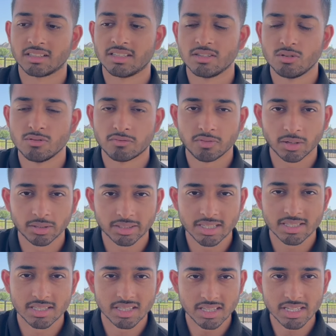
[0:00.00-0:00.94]
you felt
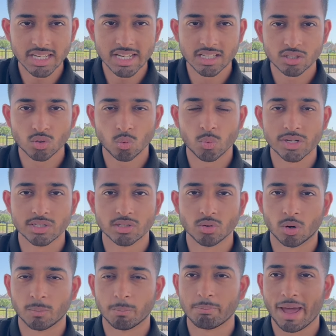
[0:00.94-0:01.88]
this need to
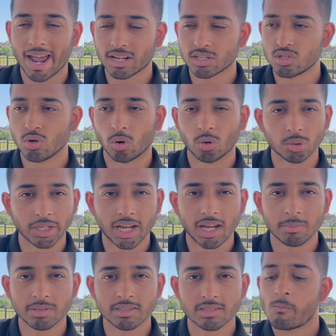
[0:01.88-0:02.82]
resort back to your old
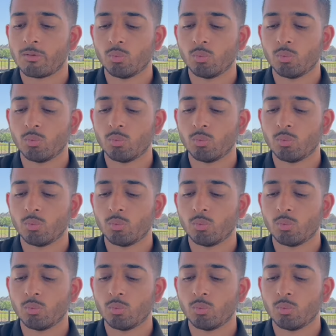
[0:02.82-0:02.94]
habits